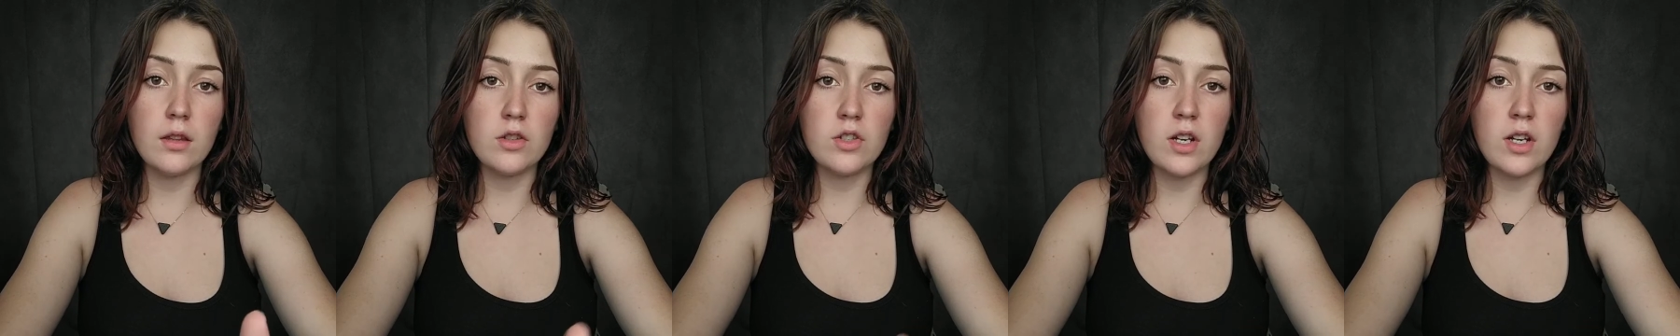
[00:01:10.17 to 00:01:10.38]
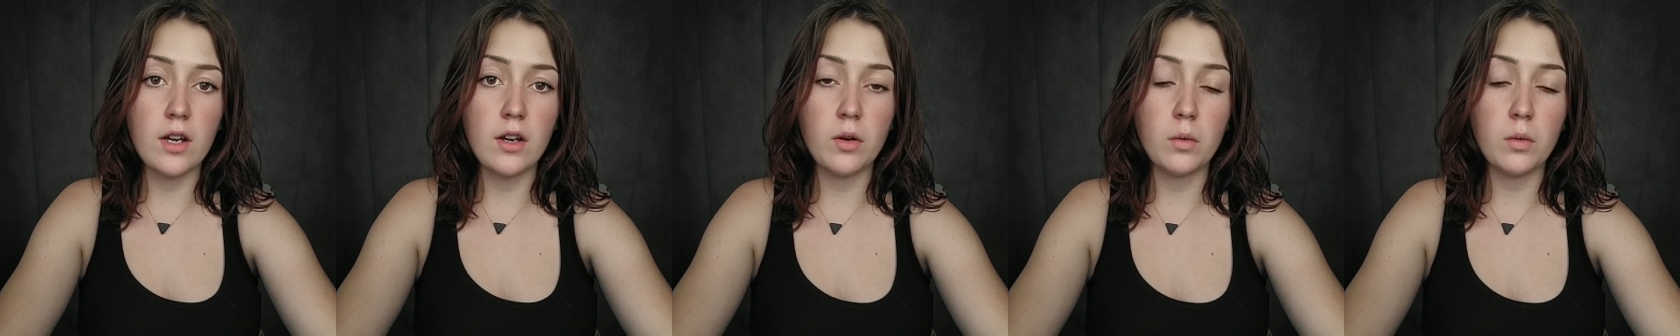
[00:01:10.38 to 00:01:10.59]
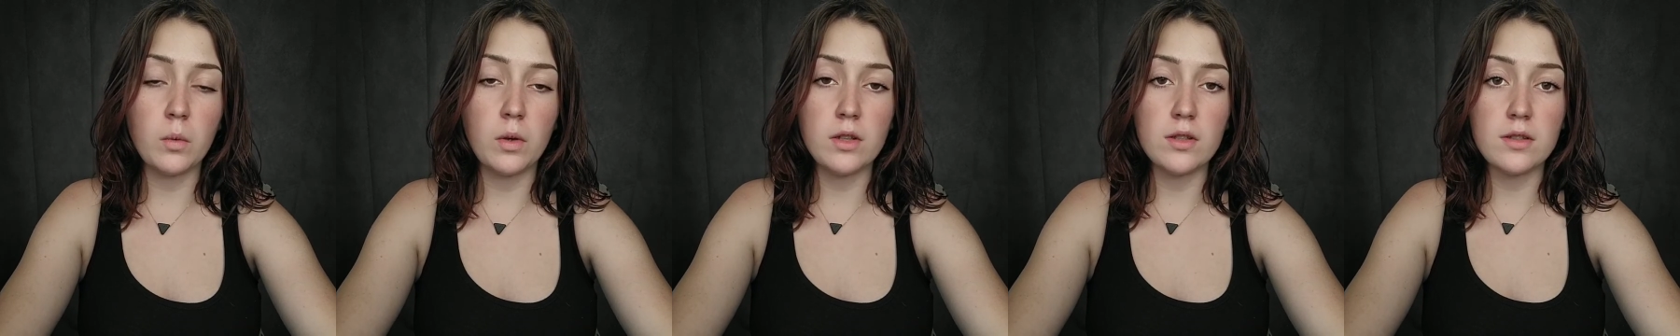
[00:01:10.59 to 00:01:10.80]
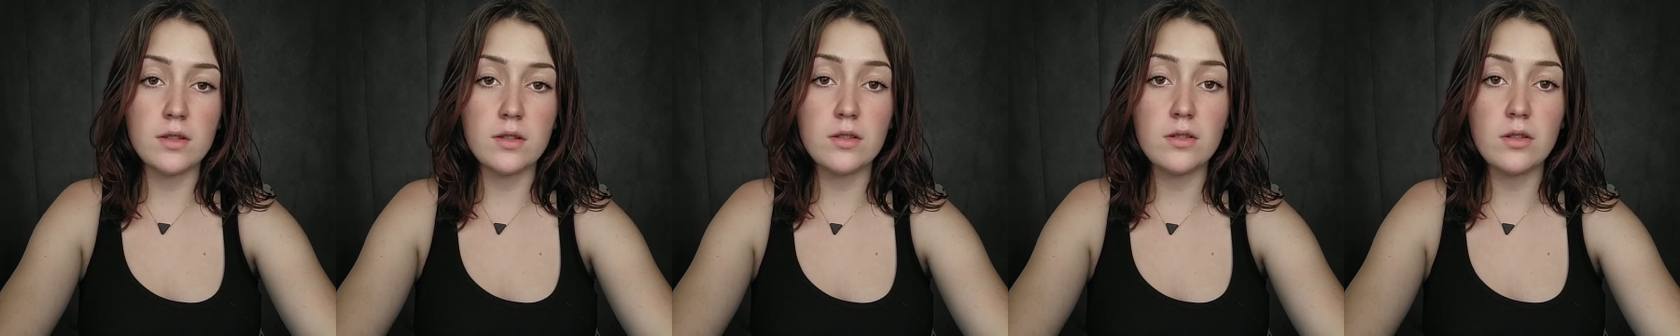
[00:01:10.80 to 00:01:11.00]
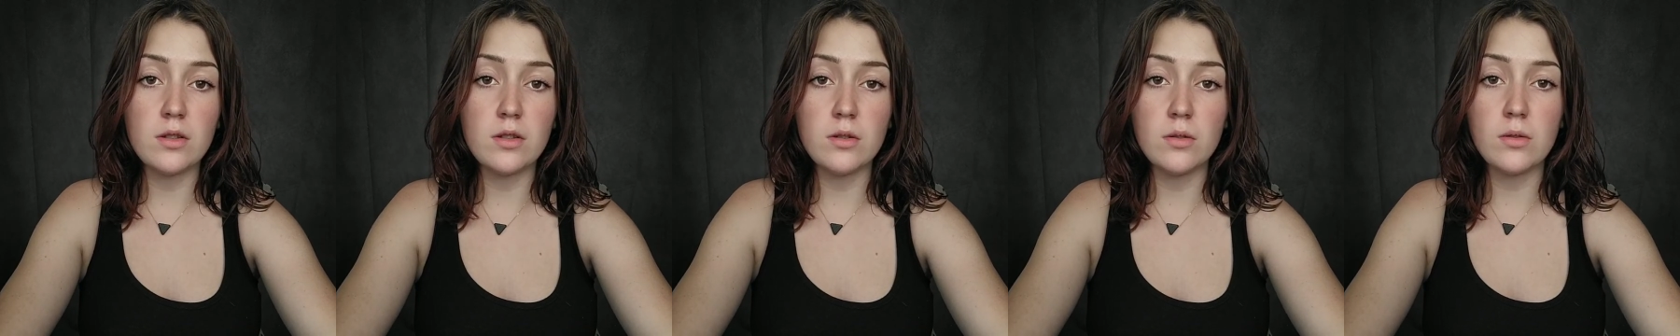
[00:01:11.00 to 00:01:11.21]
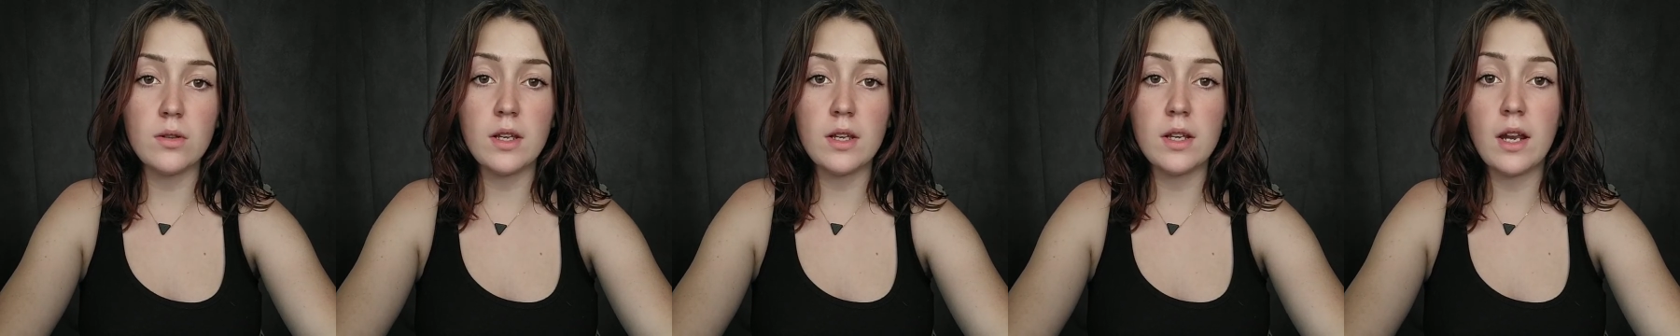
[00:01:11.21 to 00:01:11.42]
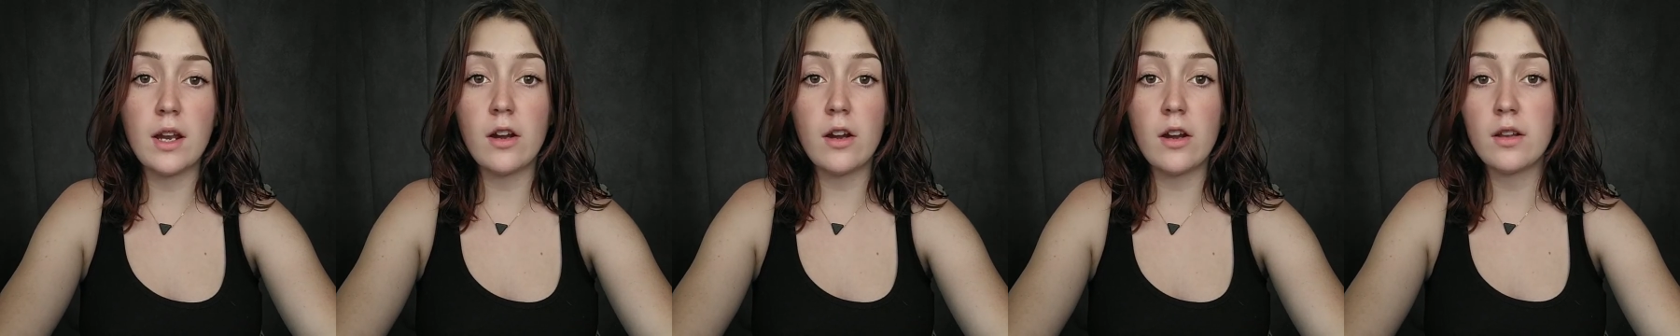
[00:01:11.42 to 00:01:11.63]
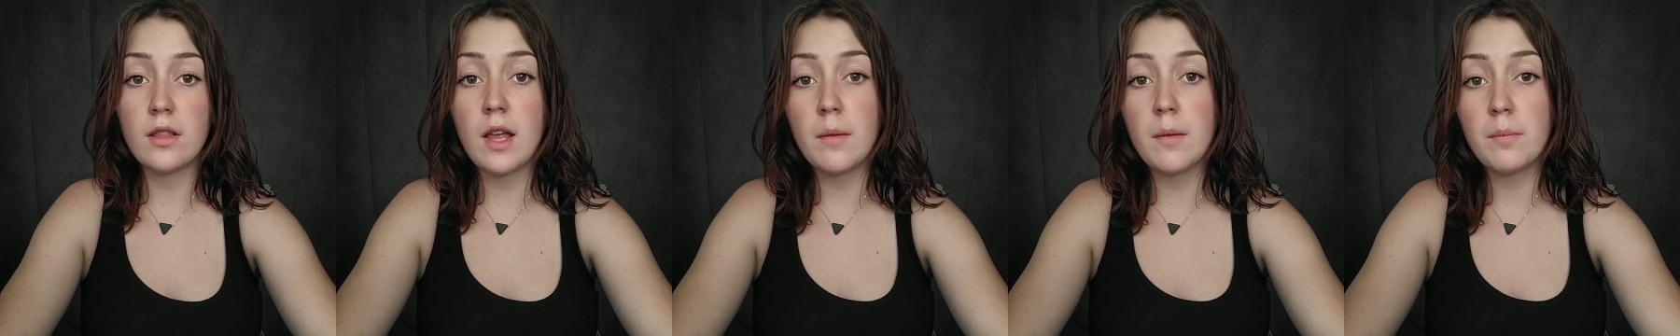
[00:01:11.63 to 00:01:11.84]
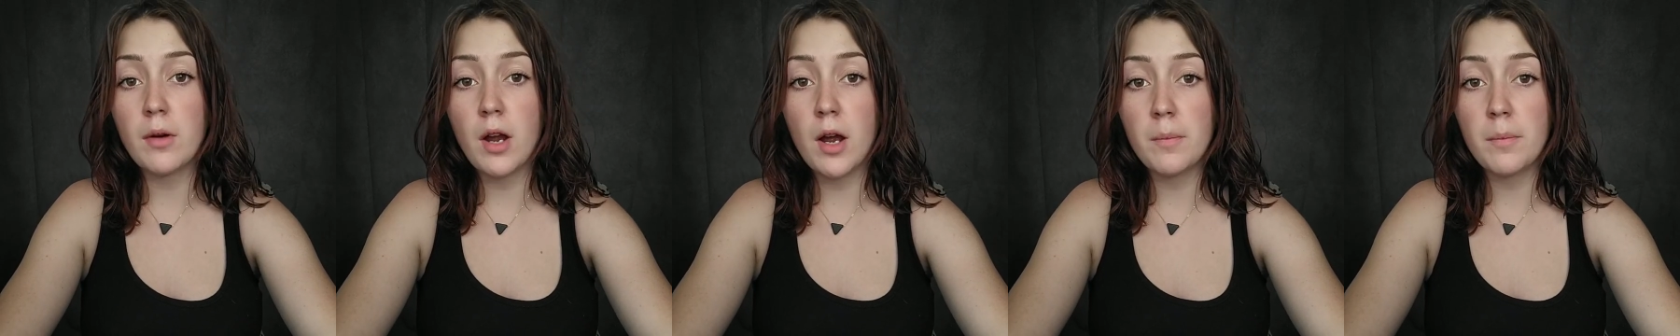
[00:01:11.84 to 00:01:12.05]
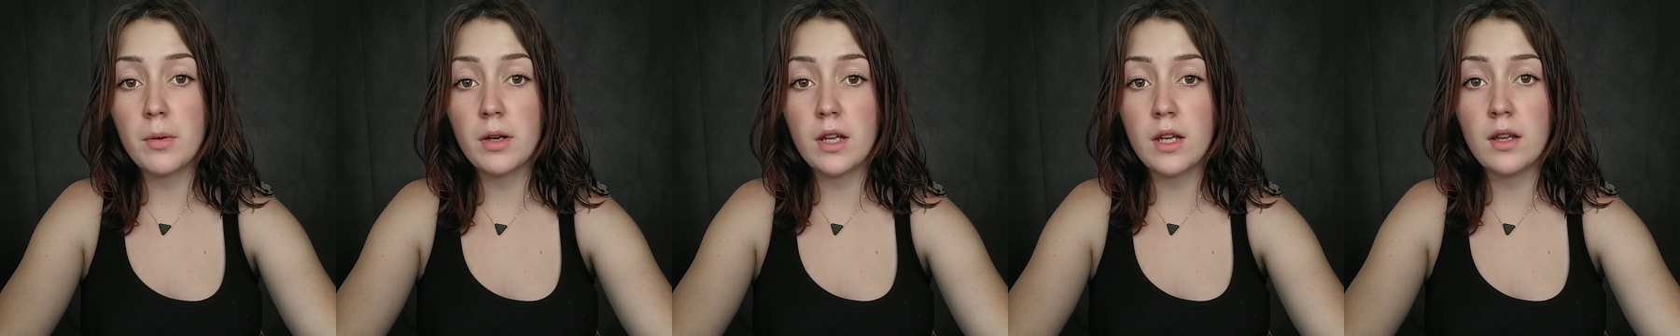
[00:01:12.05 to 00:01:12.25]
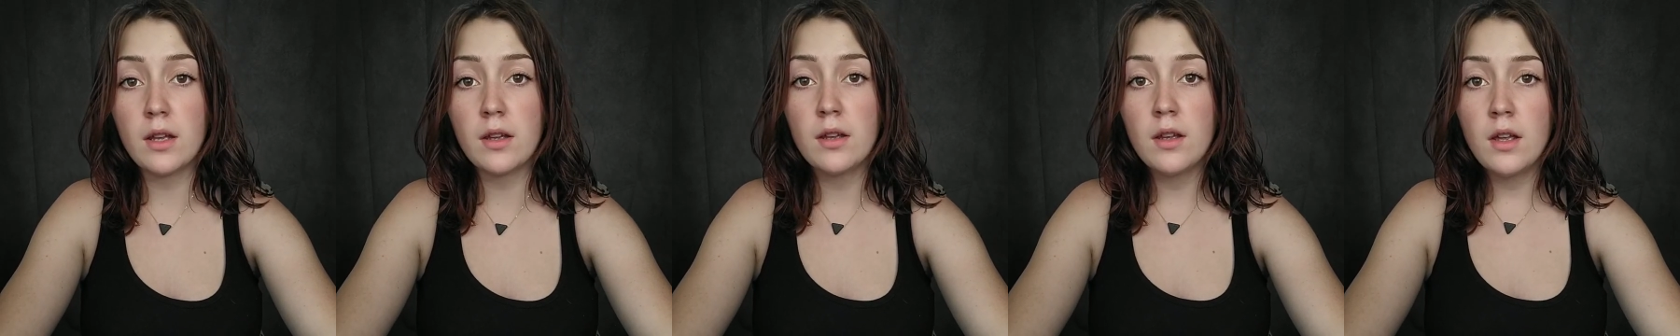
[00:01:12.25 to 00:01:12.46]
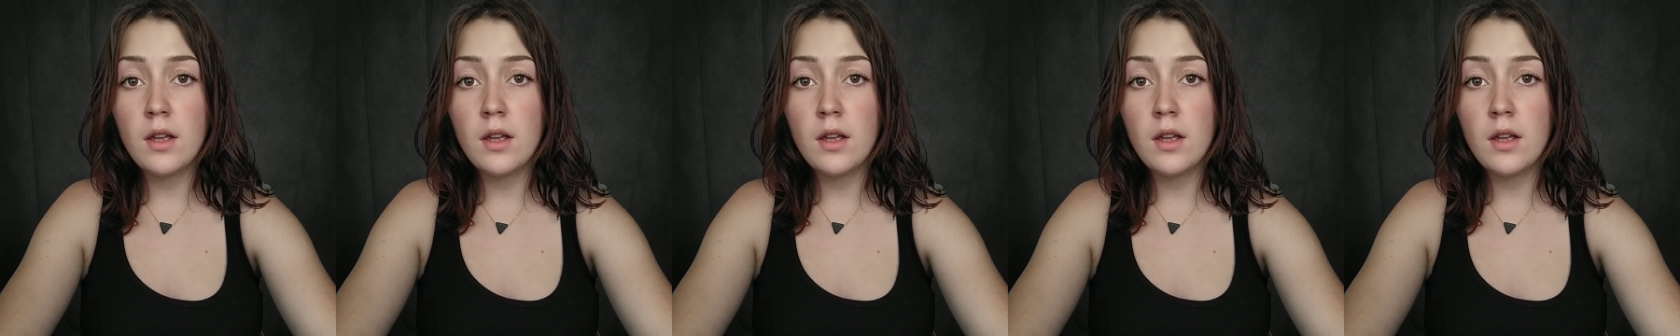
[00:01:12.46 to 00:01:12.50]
child was to inherit that property,